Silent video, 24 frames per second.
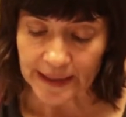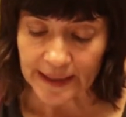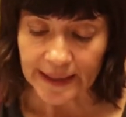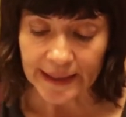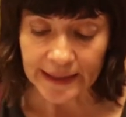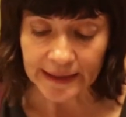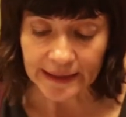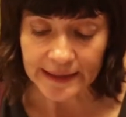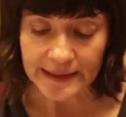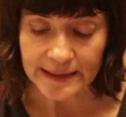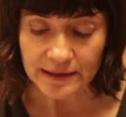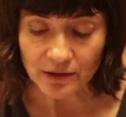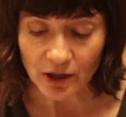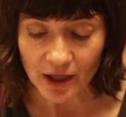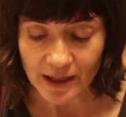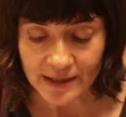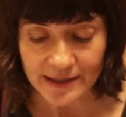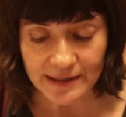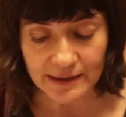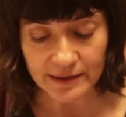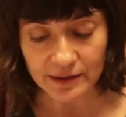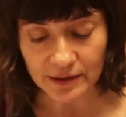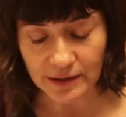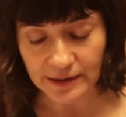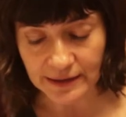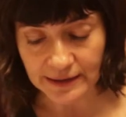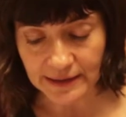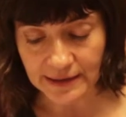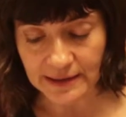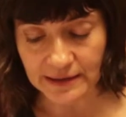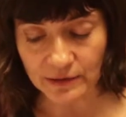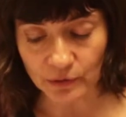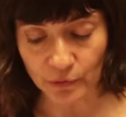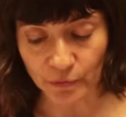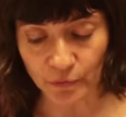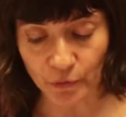In this
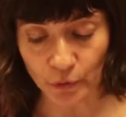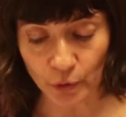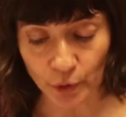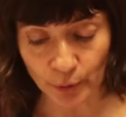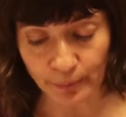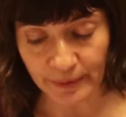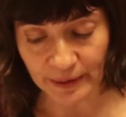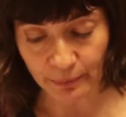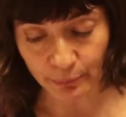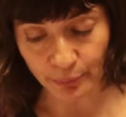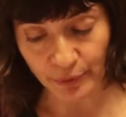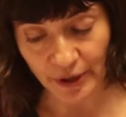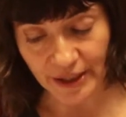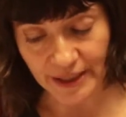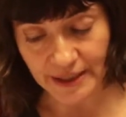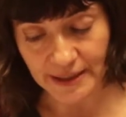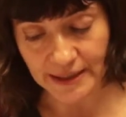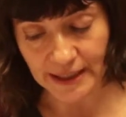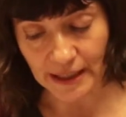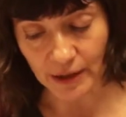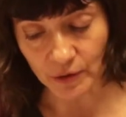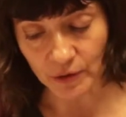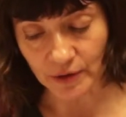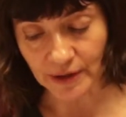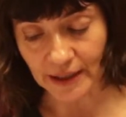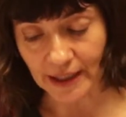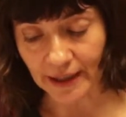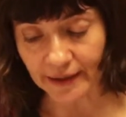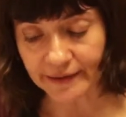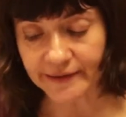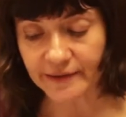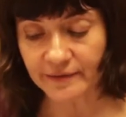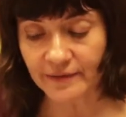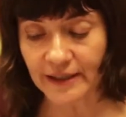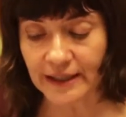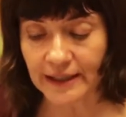context of urban breakdown,
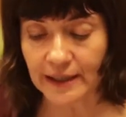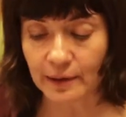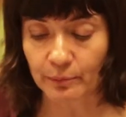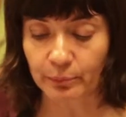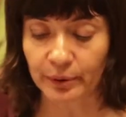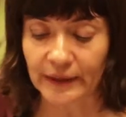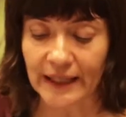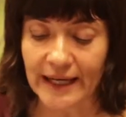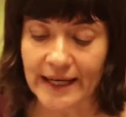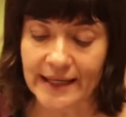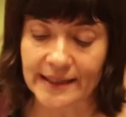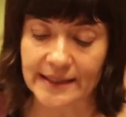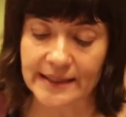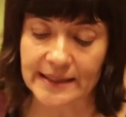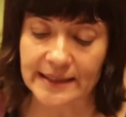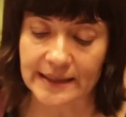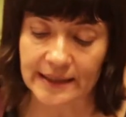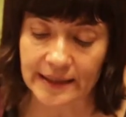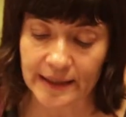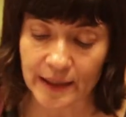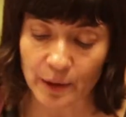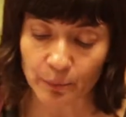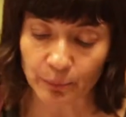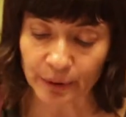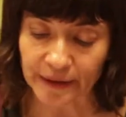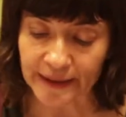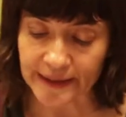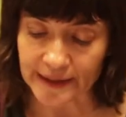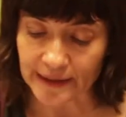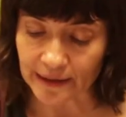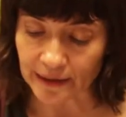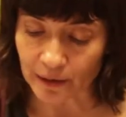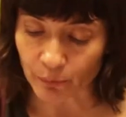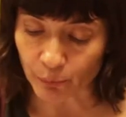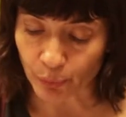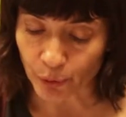cultivating plants played
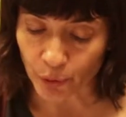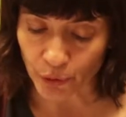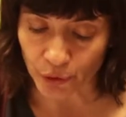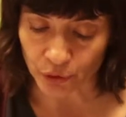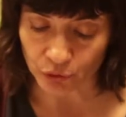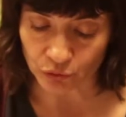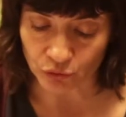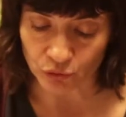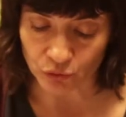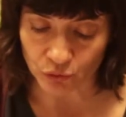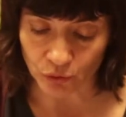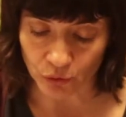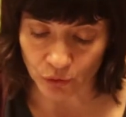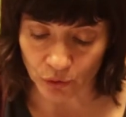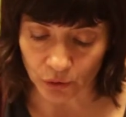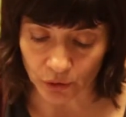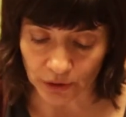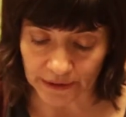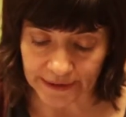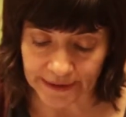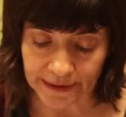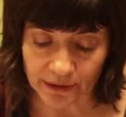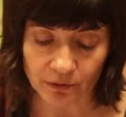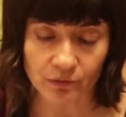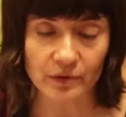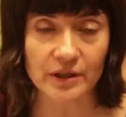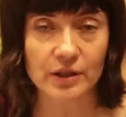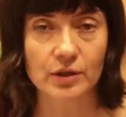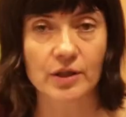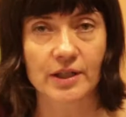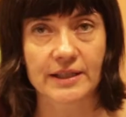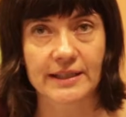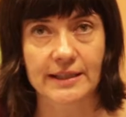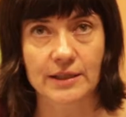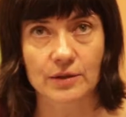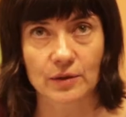an important role in
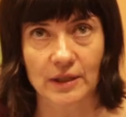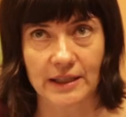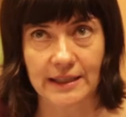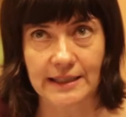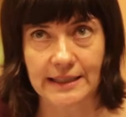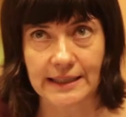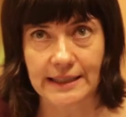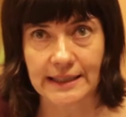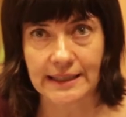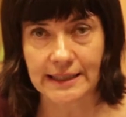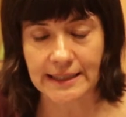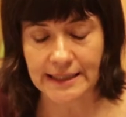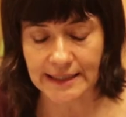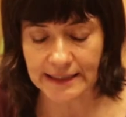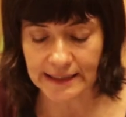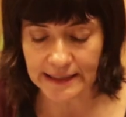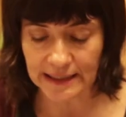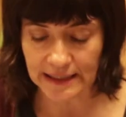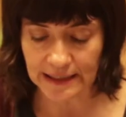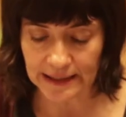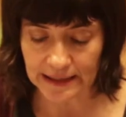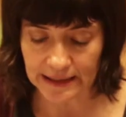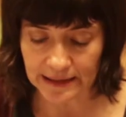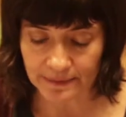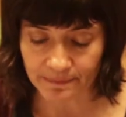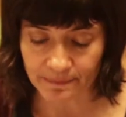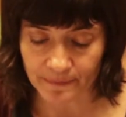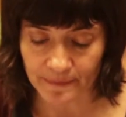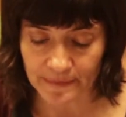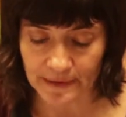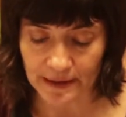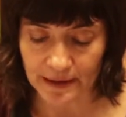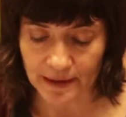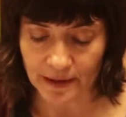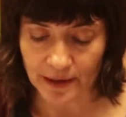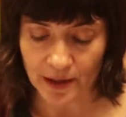reconstructing the city.
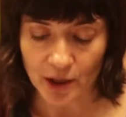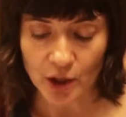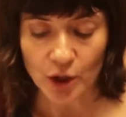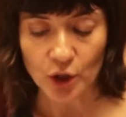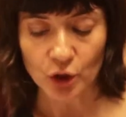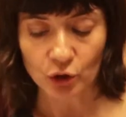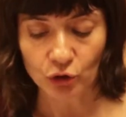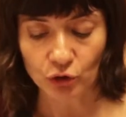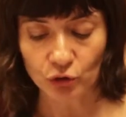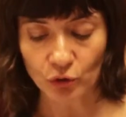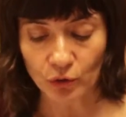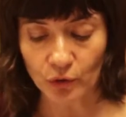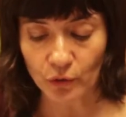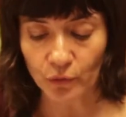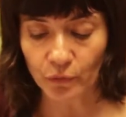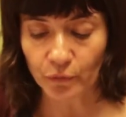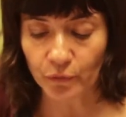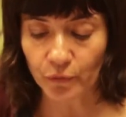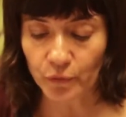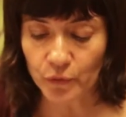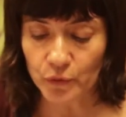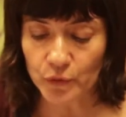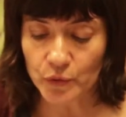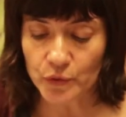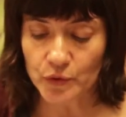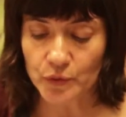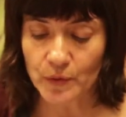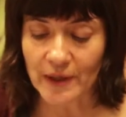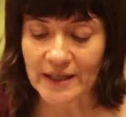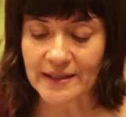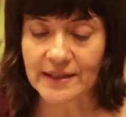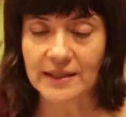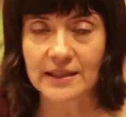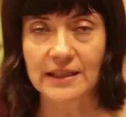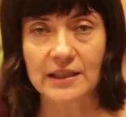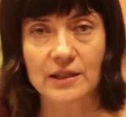Short of food,
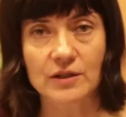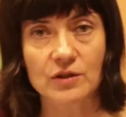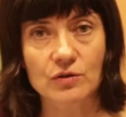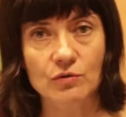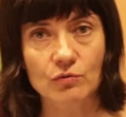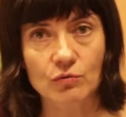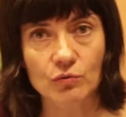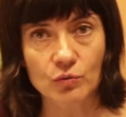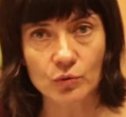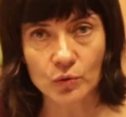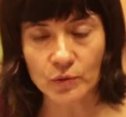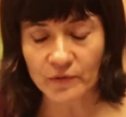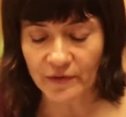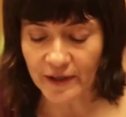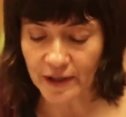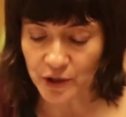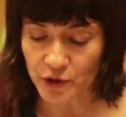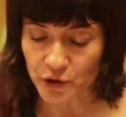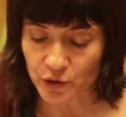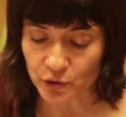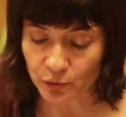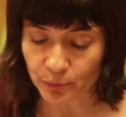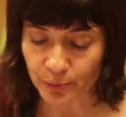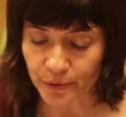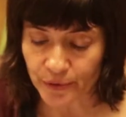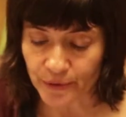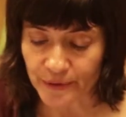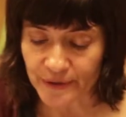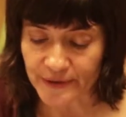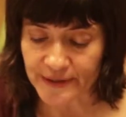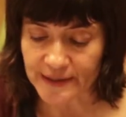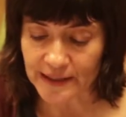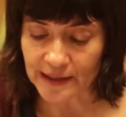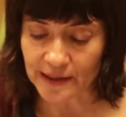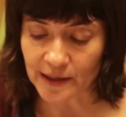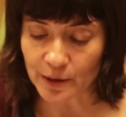residents grew
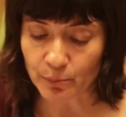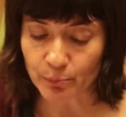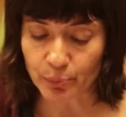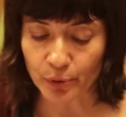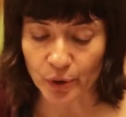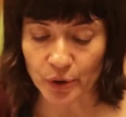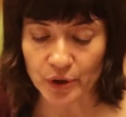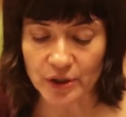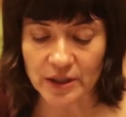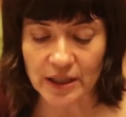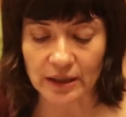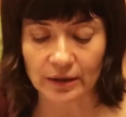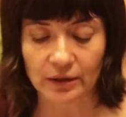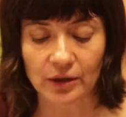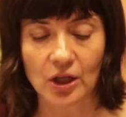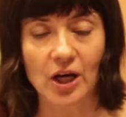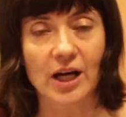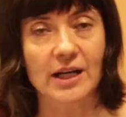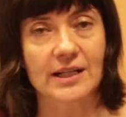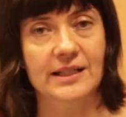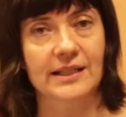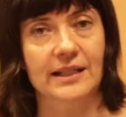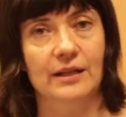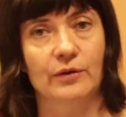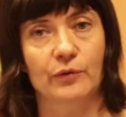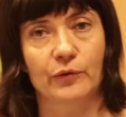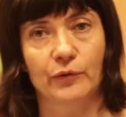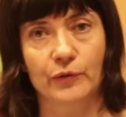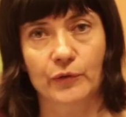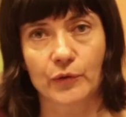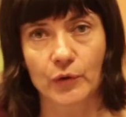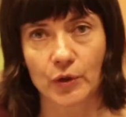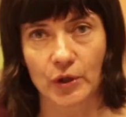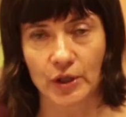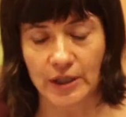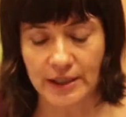vegetables in the burnt and locked down
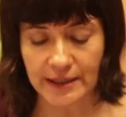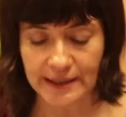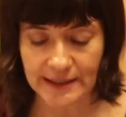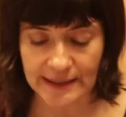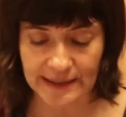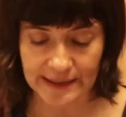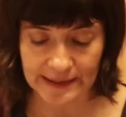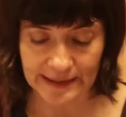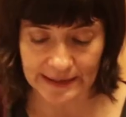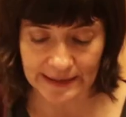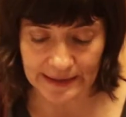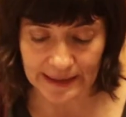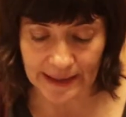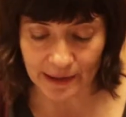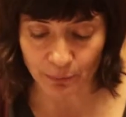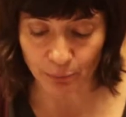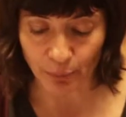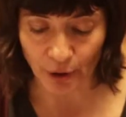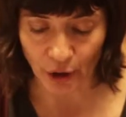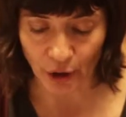forests and